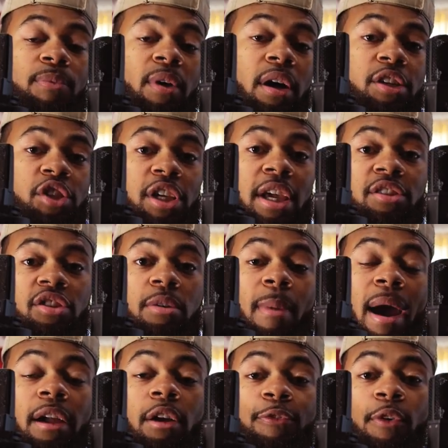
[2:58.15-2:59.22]
uh, JZ
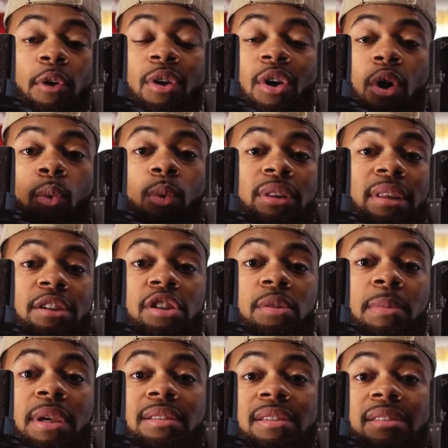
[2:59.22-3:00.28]
microphone. What that just
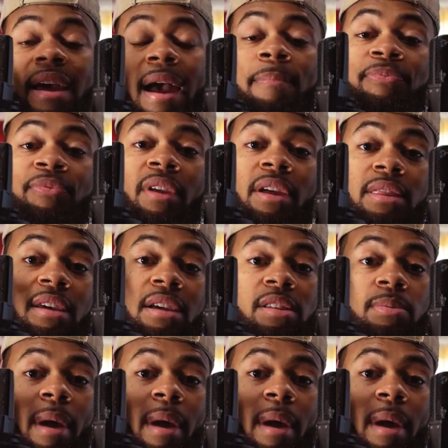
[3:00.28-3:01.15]
means is that this